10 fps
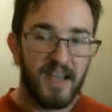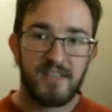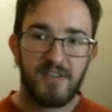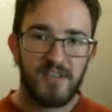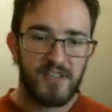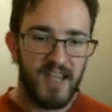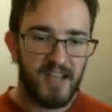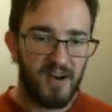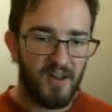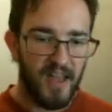Yeah, so just
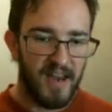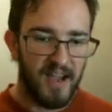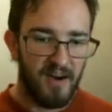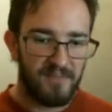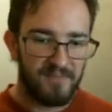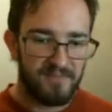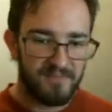take all that out.